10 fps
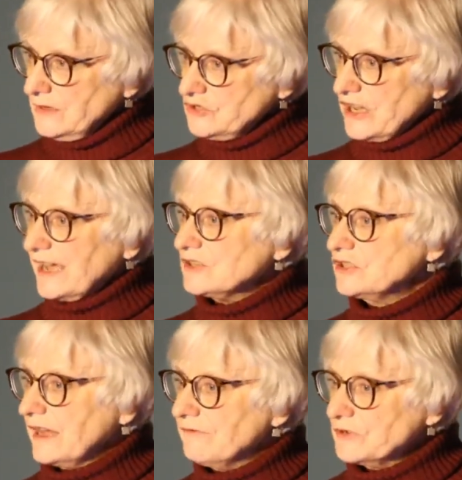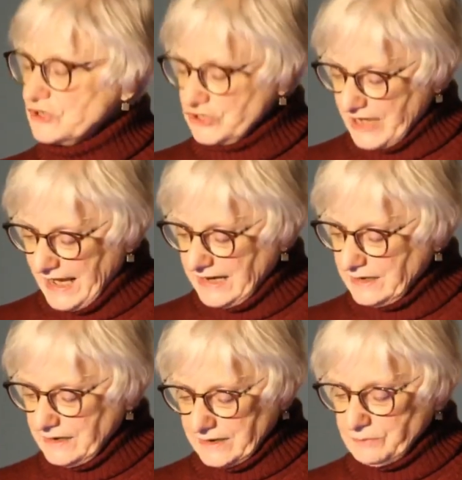Jack Schaefer's Shane,
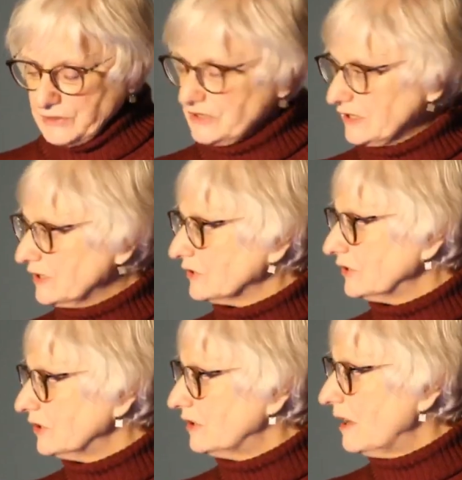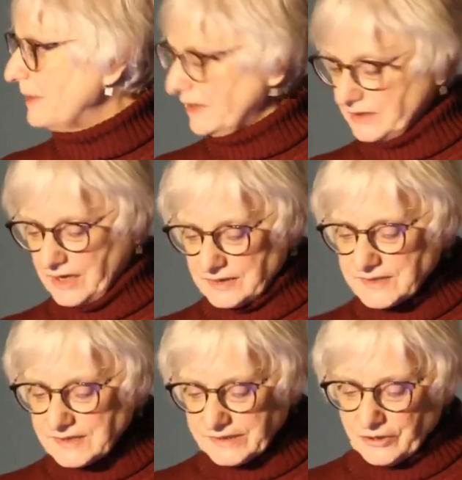in particular, about a
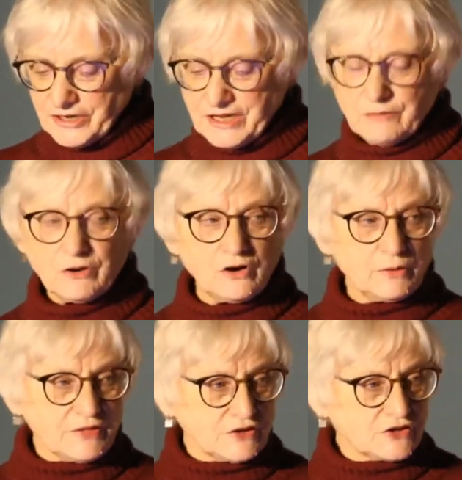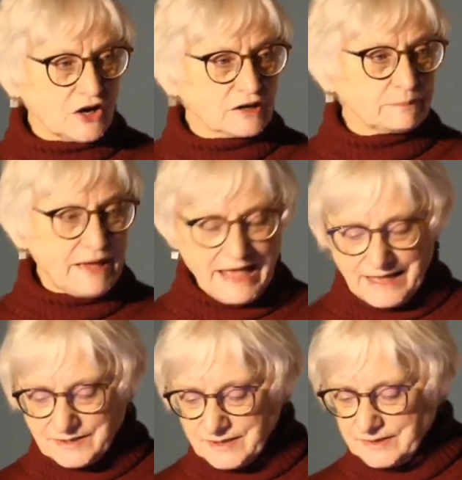gunslinger hero with a dark
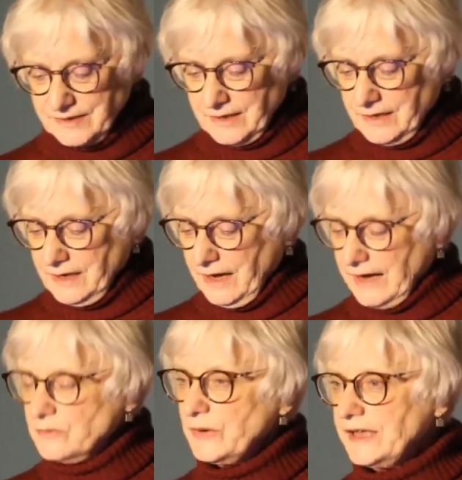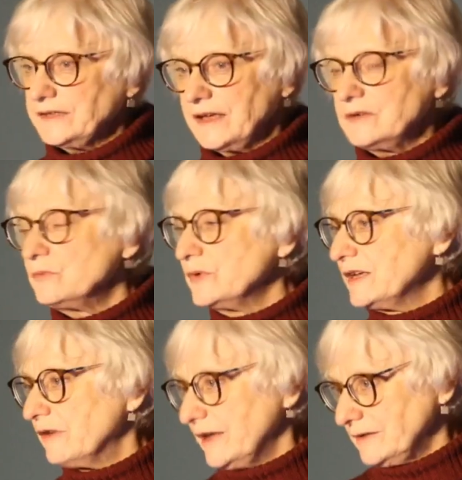past, I read and
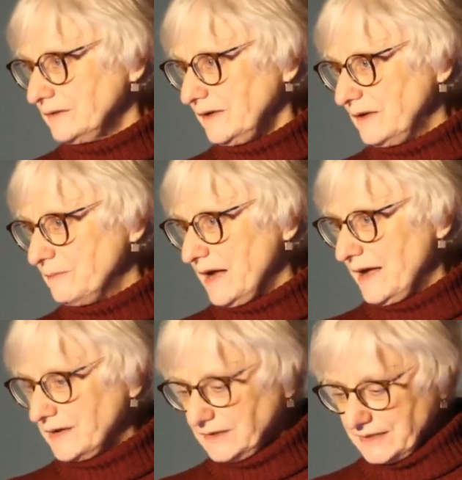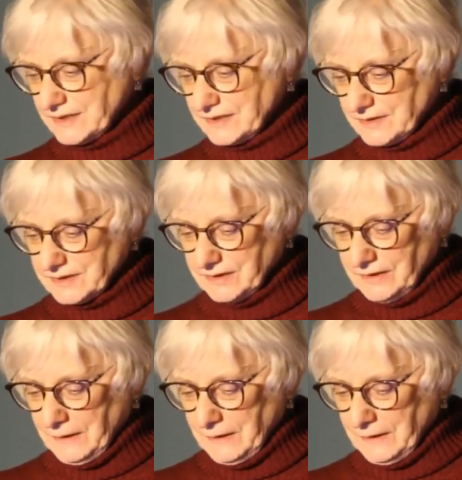reread in my adolescence.